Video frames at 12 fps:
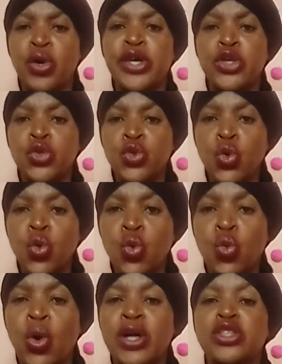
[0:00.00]
way
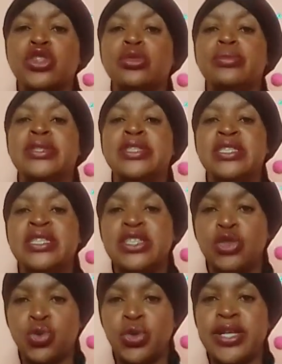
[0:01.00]
you want to be
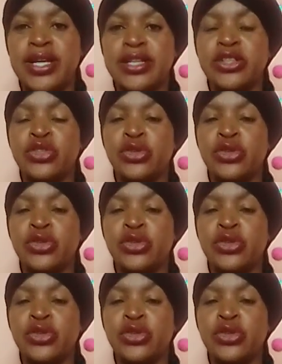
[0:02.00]
treated,